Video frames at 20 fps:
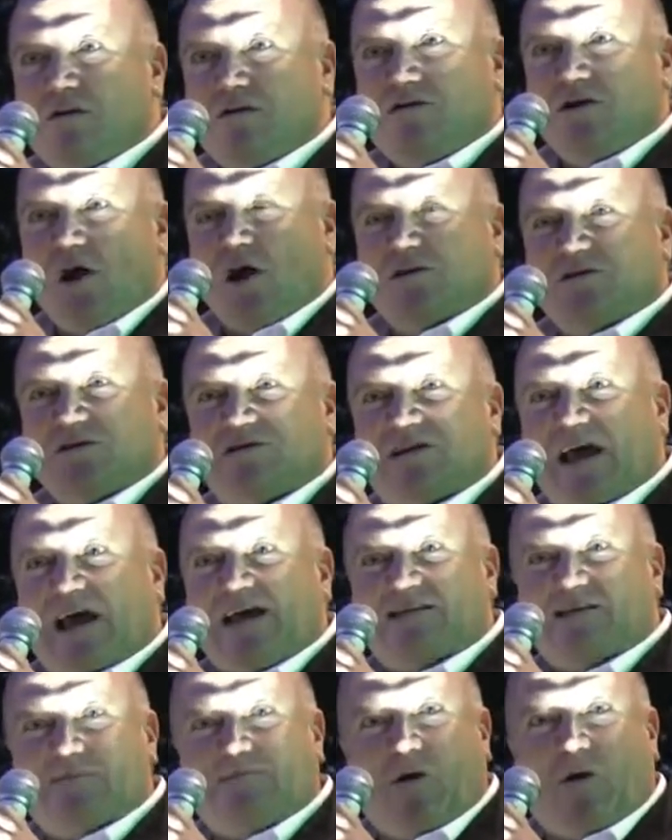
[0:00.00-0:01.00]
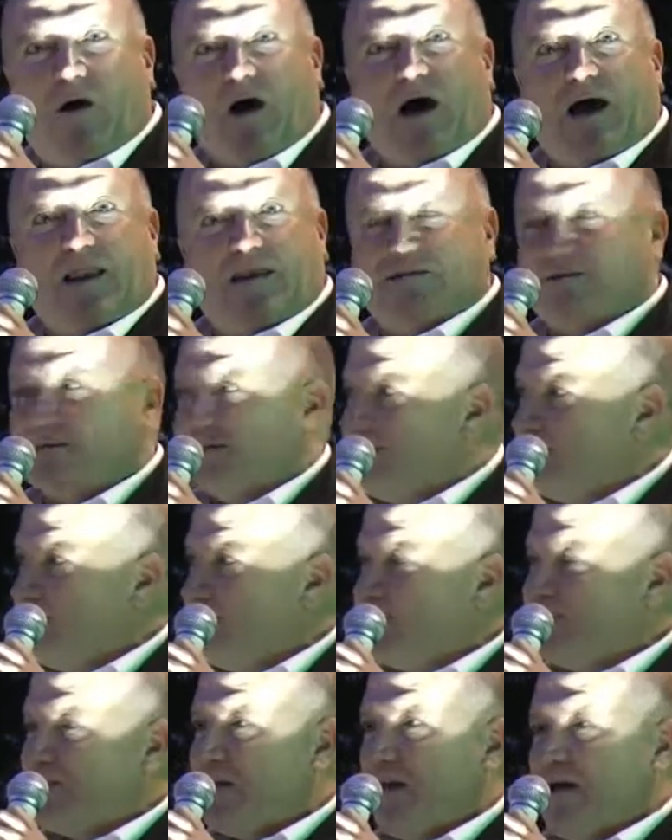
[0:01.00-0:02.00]
non-taxable islands.
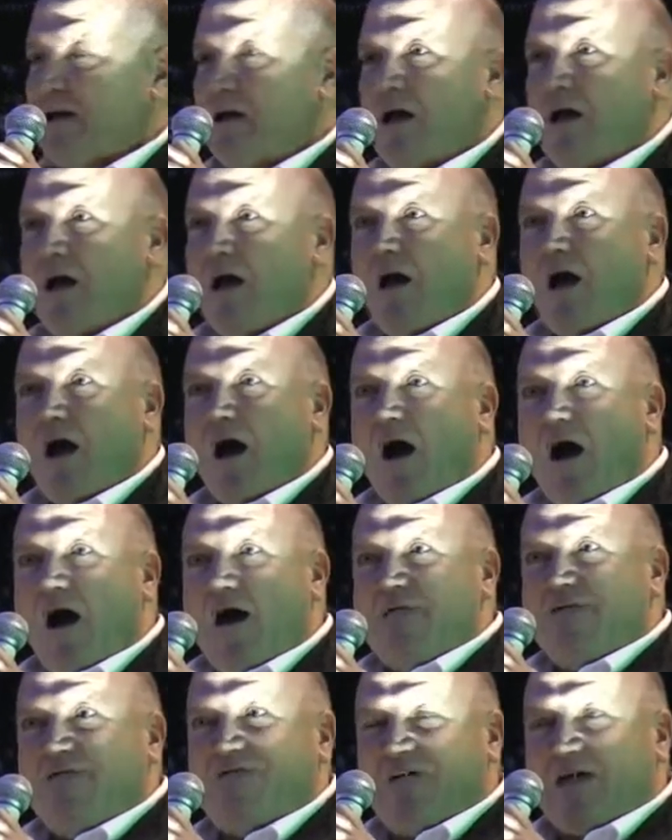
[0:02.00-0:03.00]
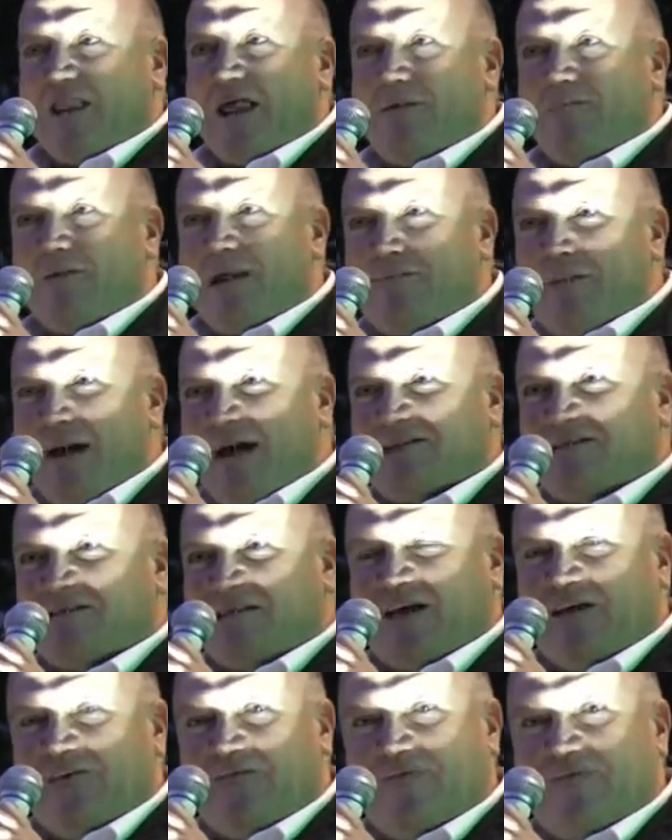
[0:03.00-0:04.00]
I'm fed up with the back
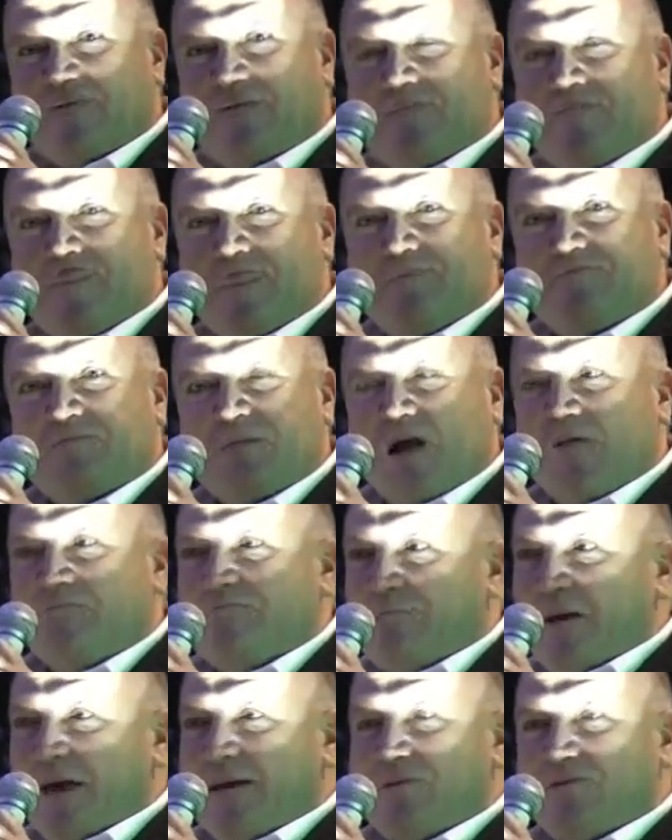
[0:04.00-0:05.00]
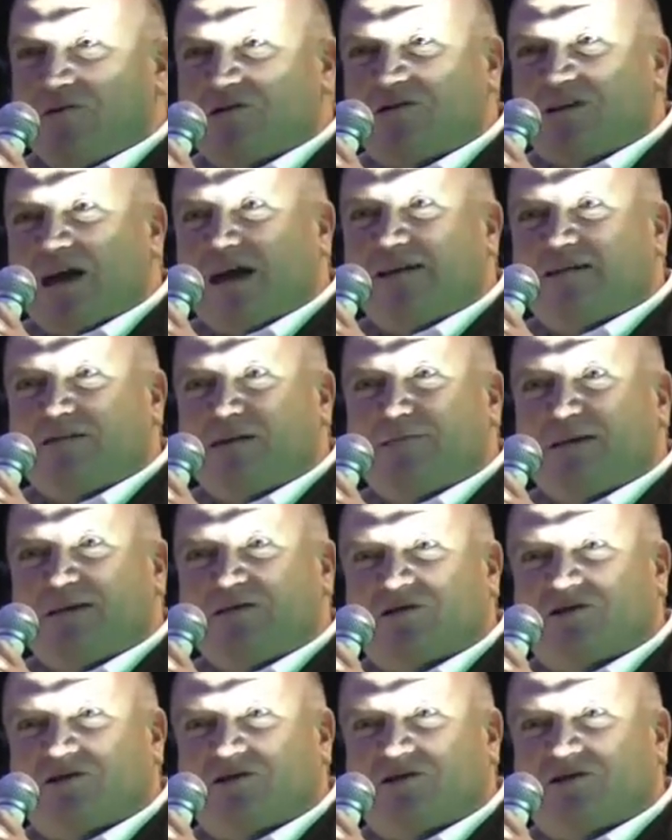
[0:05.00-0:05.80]
teeth of people saying to these